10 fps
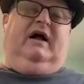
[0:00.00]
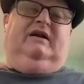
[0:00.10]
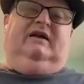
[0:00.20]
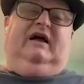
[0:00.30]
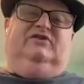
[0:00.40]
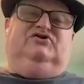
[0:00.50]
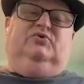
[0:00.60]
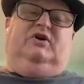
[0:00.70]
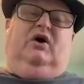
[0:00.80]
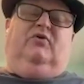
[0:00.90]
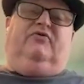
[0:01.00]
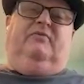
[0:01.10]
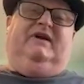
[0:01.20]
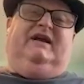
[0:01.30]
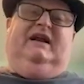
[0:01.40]
And as you go
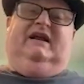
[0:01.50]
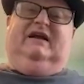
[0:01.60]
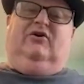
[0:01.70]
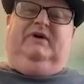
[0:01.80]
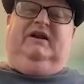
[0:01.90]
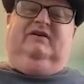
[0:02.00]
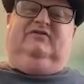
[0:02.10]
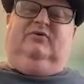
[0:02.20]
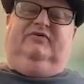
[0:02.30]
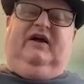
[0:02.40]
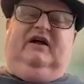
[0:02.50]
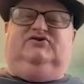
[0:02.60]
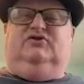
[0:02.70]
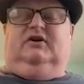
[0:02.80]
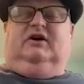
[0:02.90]
from beginning, intermediate to
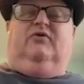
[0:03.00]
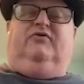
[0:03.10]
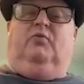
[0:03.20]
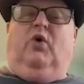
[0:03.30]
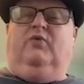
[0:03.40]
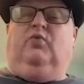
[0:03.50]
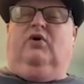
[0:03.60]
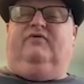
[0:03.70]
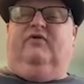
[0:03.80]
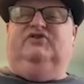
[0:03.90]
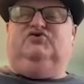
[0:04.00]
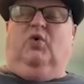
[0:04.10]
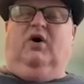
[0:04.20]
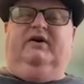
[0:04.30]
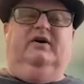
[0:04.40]
advanced, you're going to go from 1 word for each
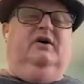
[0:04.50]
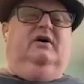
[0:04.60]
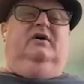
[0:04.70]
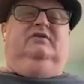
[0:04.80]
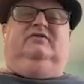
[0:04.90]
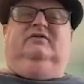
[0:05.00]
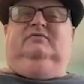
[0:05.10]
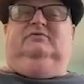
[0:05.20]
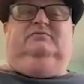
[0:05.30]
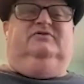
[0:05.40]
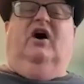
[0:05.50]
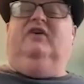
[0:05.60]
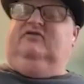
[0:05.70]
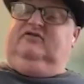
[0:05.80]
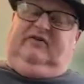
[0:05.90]
one to
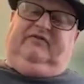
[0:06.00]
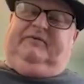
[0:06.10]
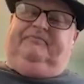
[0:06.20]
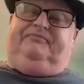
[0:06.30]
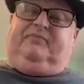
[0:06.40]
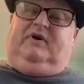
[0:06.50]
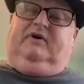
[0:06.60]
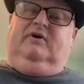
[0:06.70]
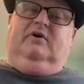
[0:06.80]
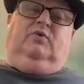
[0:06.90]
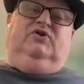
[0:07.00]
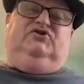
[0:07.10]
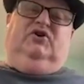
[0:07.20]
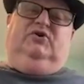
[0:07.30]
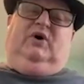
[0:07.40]
dozens of them. We
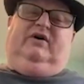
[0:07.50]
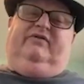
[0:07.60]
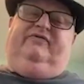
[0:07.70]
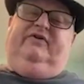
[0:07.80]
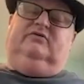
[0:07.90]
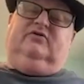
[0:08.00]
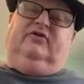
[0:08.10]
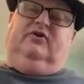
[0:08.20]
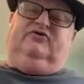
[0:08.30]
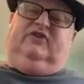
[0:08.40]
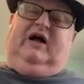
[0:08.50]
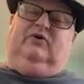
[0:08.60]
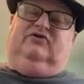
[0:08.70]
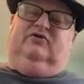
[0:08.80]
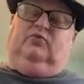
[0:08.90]
show you how to filter those
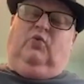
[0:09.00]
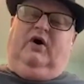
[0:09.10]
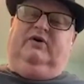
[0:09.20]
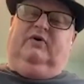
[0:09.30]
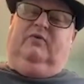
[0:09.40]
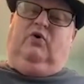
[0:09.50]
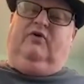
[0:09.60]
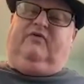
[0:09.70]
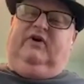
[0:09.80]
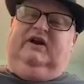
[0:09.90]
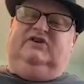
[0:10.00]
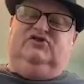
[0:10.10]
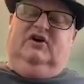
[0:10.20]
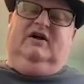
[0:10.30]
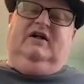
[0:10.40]
down to 1 word for
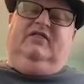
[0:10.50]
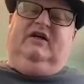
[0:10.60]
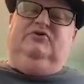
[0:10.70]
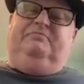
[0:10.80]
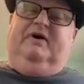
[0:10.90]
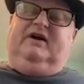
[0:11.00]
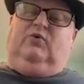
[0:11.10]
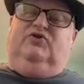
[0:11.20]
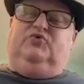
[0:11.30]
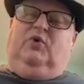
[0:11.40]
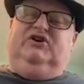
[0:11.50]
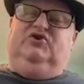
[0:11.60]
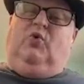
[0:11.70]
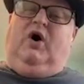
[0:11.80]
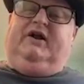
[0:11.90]
each. Then you pick which way
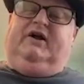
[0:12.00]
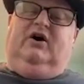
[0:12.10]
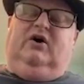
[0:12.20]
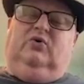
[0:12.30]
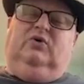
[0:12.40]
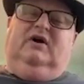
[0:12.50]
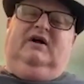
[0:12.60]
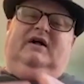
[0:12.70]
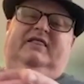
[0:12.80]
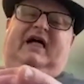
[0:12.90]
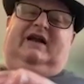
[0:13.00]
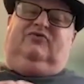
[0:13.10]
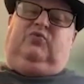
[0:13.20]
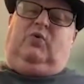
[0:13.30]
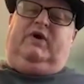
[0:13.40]
you want to go. That
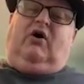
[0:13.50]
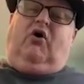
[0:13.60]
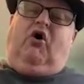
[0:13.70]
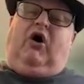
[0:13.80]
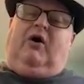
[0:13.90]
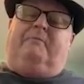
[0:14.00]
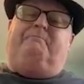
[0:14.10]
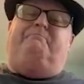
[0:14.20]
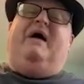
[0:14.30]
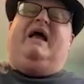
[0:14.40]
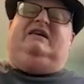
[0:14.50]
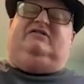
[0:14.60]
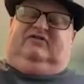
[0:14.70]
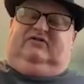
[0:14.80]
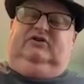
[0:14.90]
is what we call our
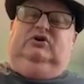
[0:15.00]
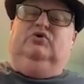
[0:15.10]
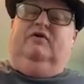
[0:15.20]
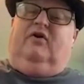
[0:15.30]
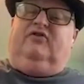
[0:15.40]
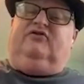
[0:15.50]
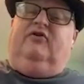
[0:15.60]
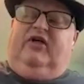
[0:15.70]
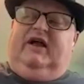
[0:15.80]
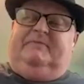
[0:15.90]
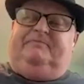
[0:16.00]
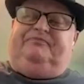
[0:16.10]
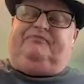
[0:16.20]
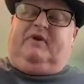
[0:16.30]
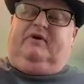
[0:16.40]
base universal theme.
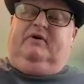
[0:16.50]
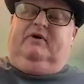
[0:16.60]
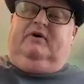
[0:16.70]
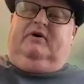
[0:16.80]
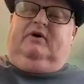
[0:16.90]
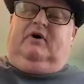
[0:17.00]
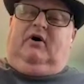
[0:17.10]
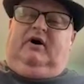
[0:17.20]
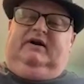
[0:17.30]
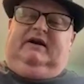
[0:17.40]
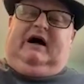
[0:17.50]
All right.